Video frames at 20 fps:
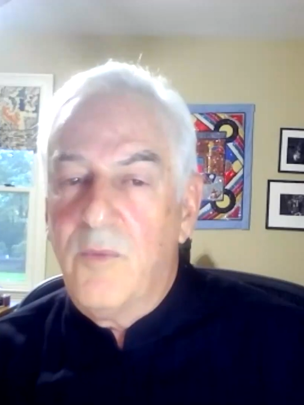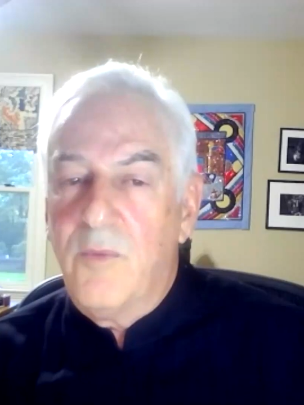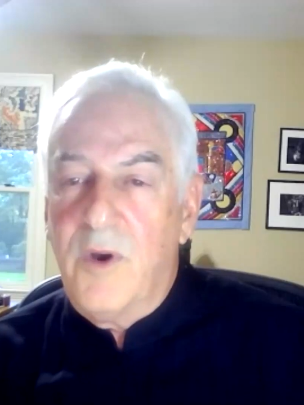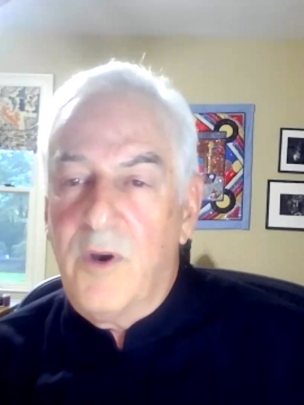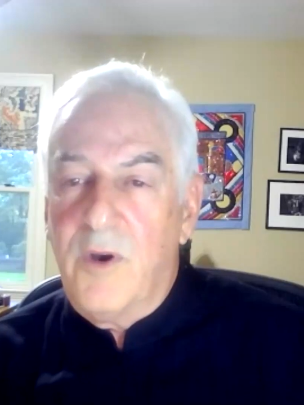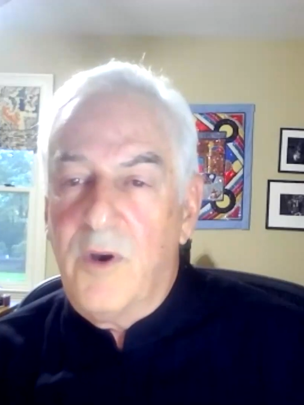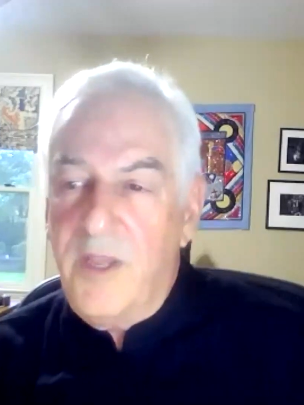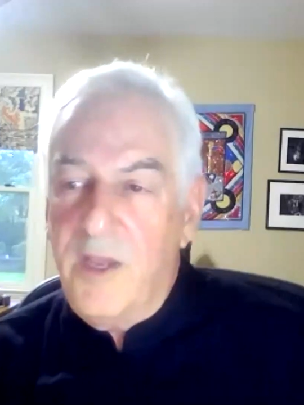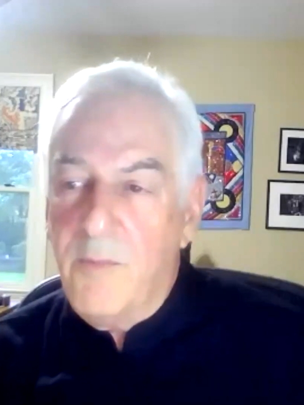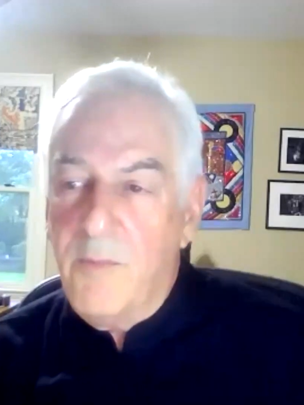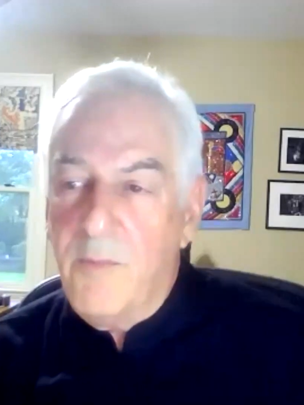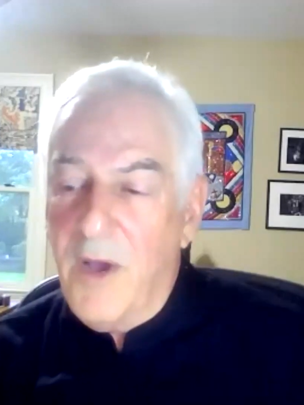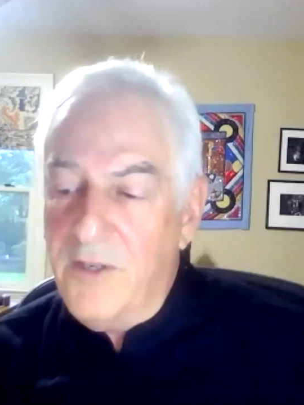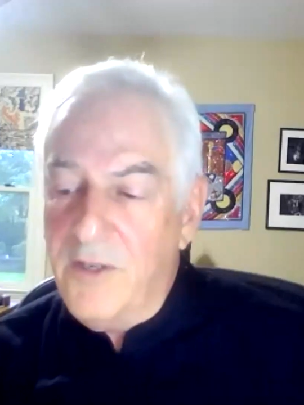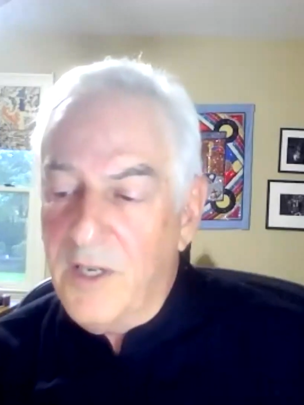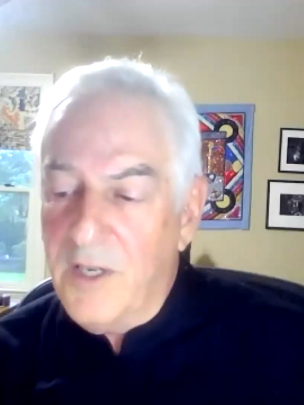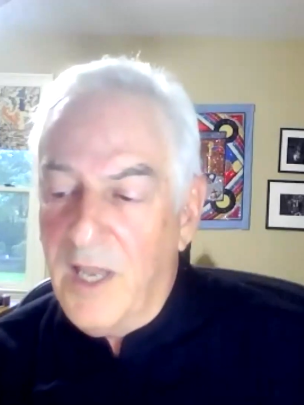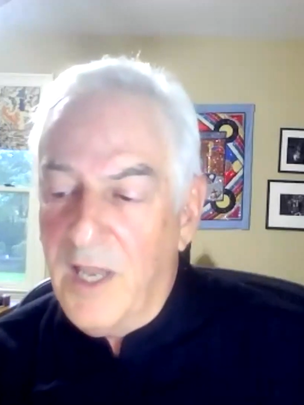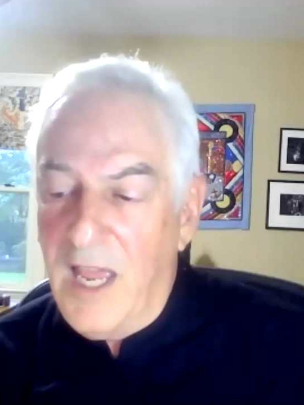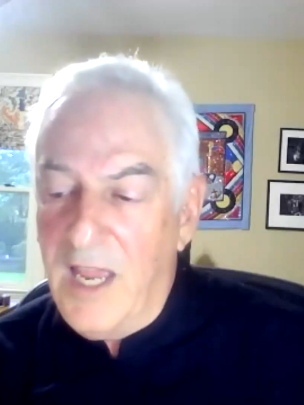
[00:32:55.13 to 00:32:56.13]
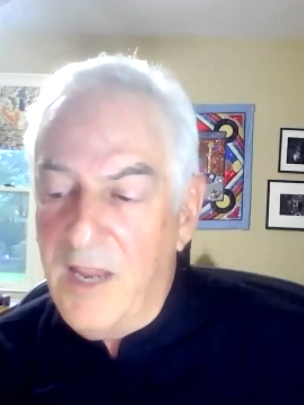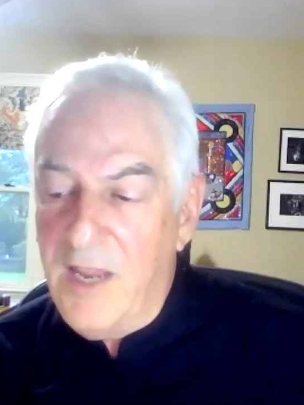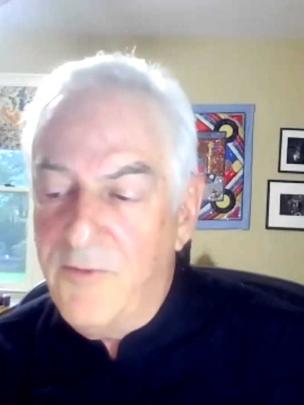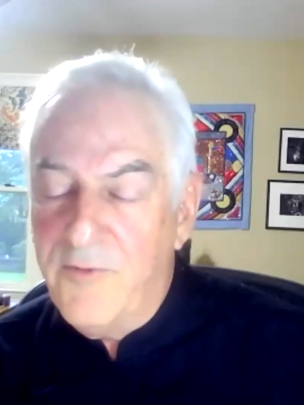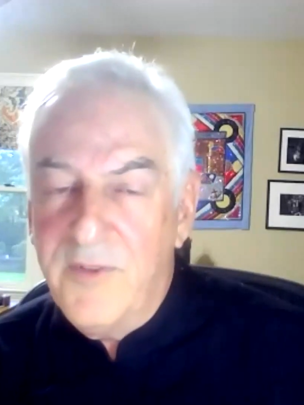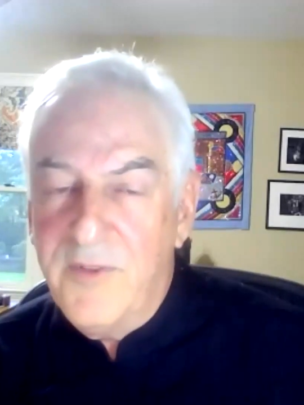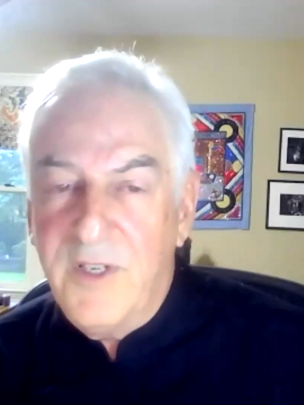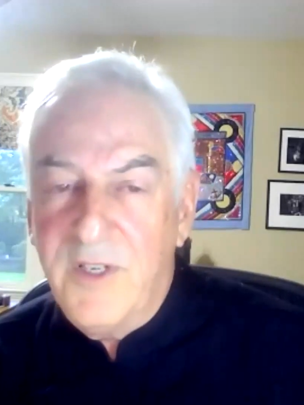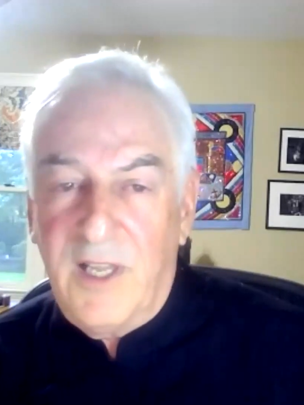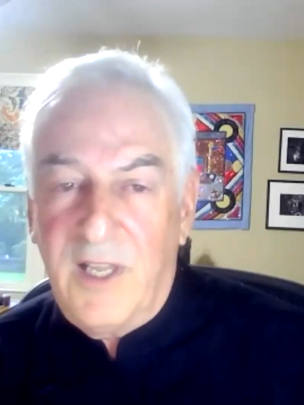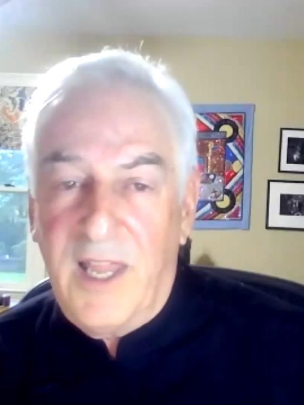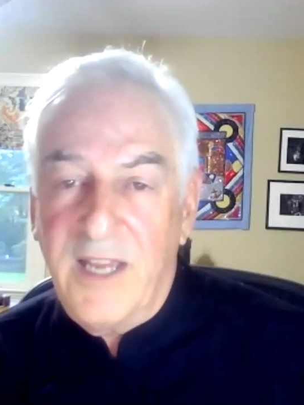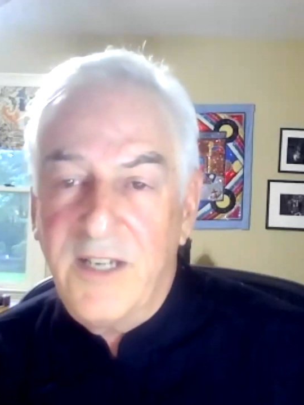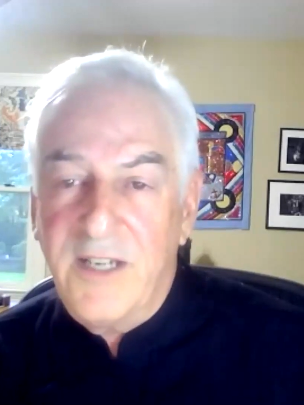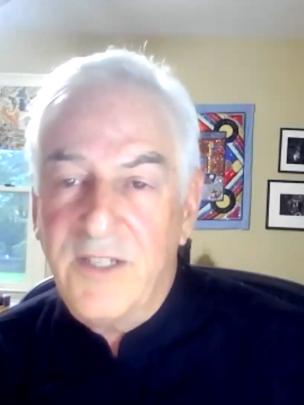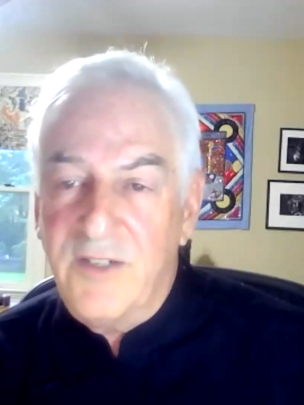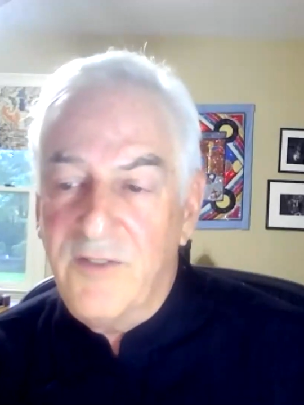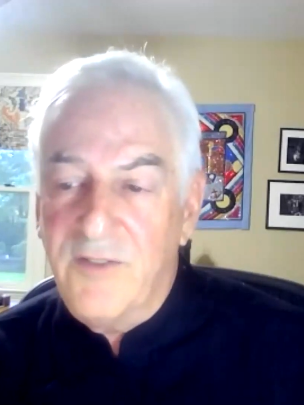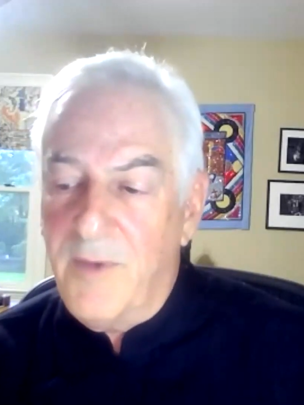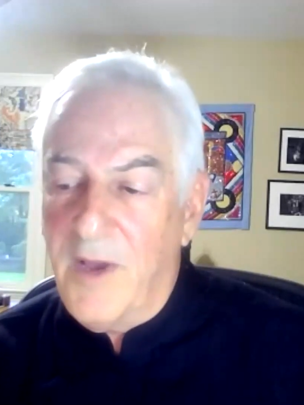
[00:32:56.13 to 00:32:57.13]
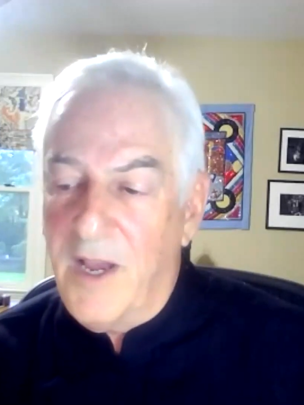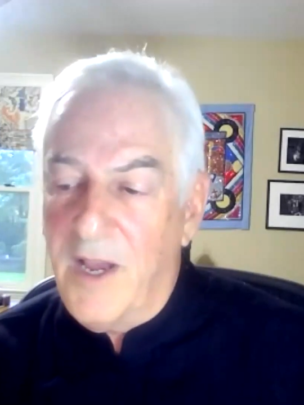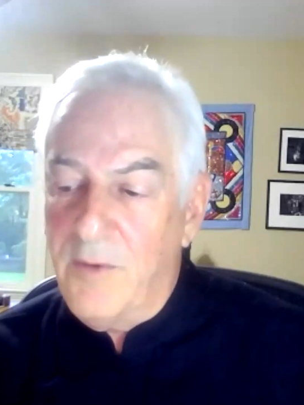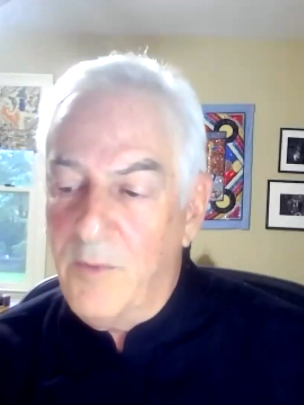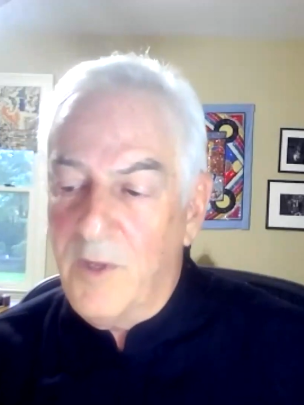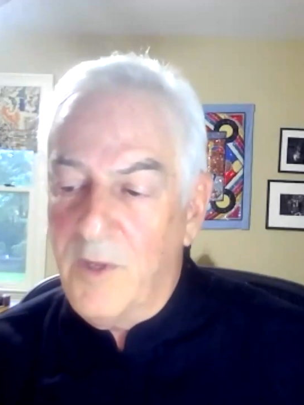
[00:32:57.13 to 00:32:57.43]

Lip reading: where the Abundant Life collection of mine